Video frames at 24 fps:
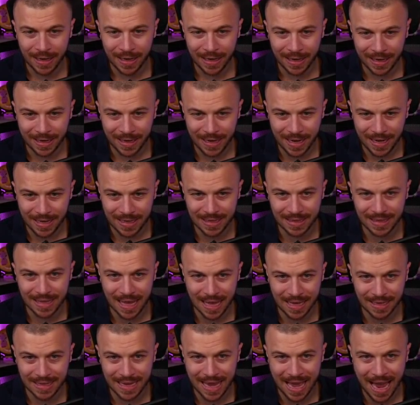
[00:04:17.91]
his
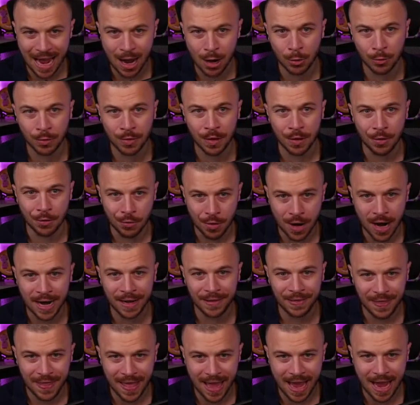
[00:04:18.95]
stats out
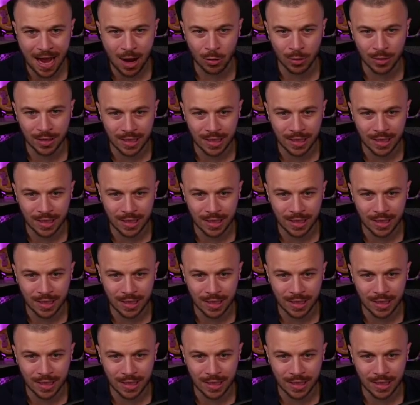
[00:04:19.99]
right now.